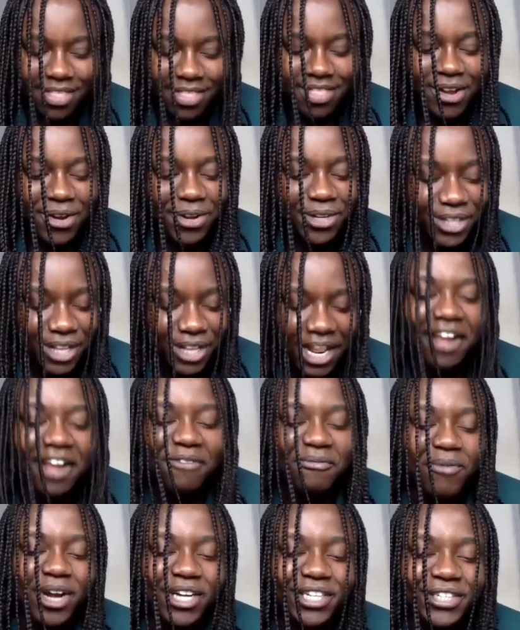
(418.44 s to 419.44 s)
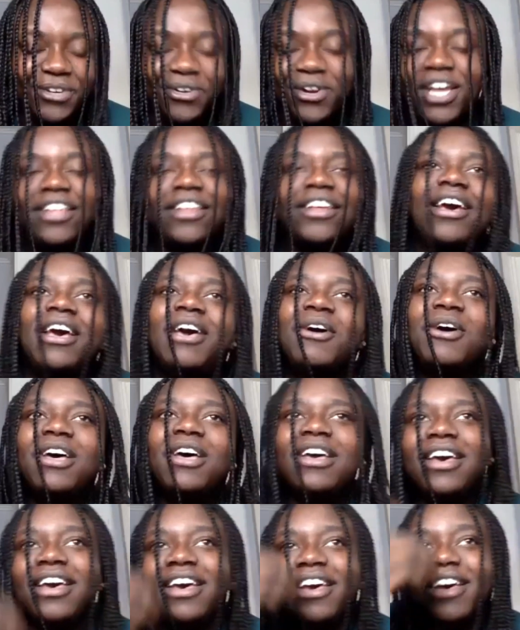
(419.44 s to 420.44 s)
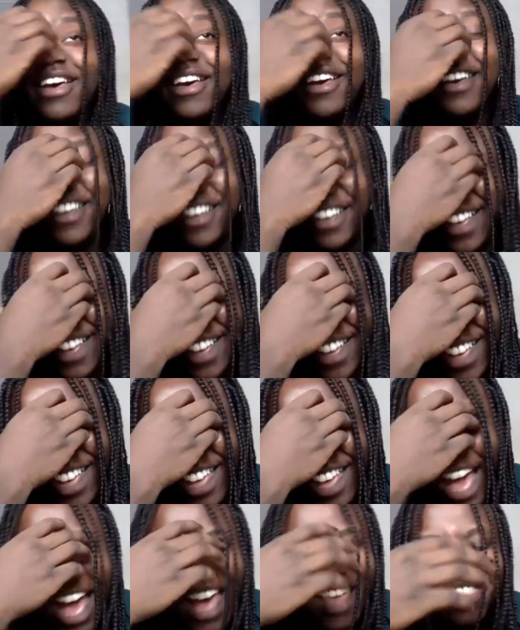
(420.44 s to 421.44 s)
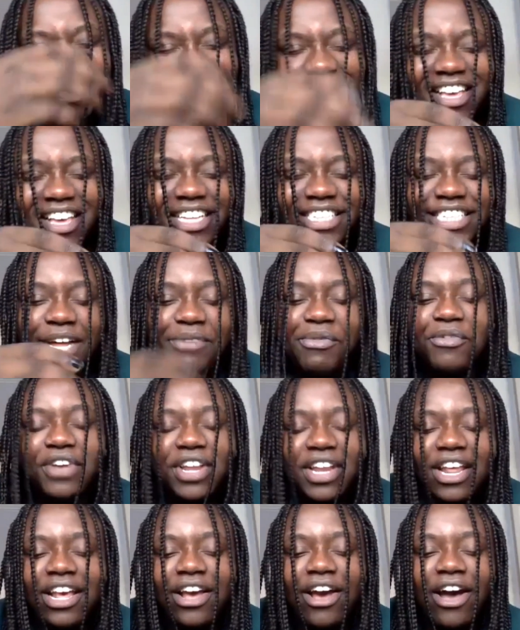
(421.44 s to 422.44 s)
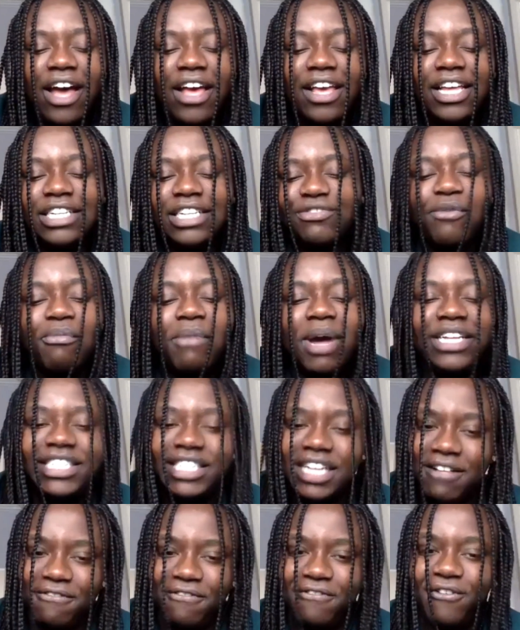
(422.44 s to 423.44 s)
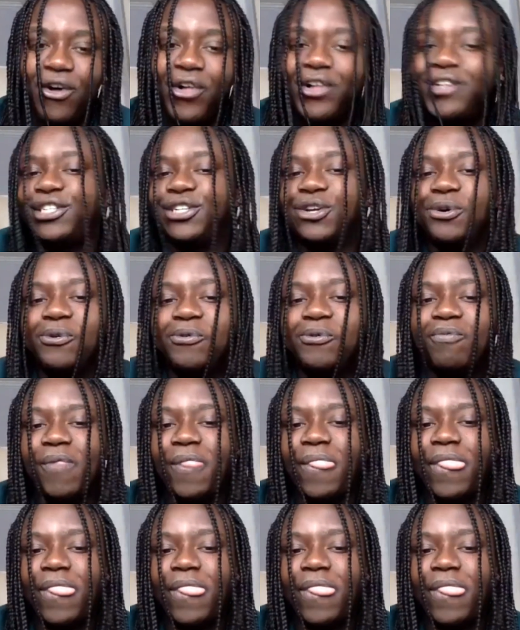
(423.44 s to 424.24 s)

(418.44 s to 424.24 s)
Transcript: There is a lot of pressure. And I think some of it is for myself also,